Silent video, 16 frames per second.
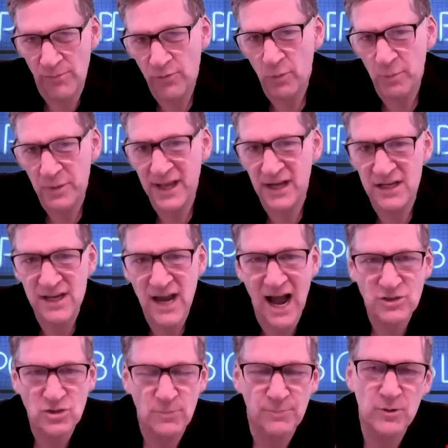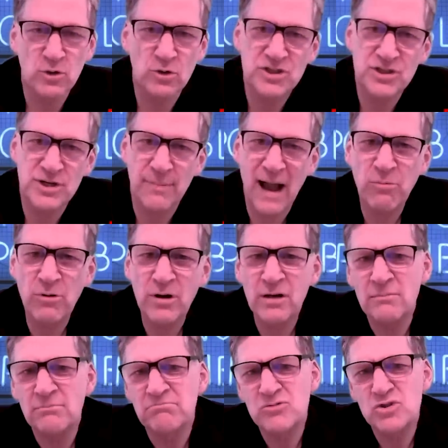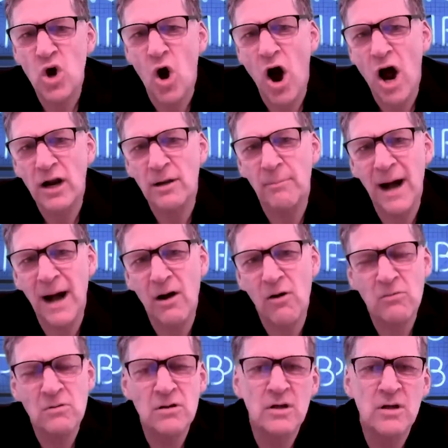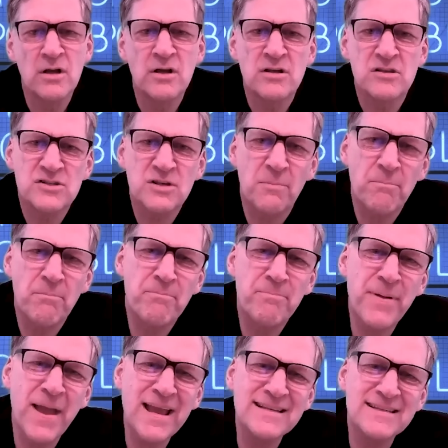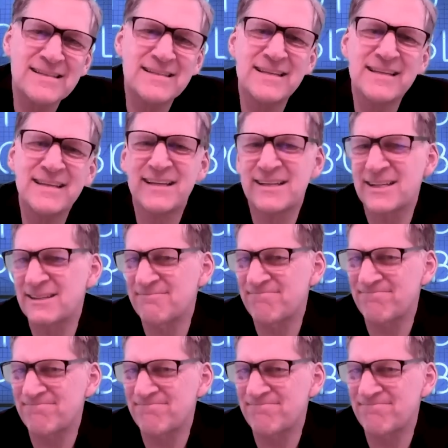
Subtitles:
Before we get into entrepreneurship, I want to talk about some basic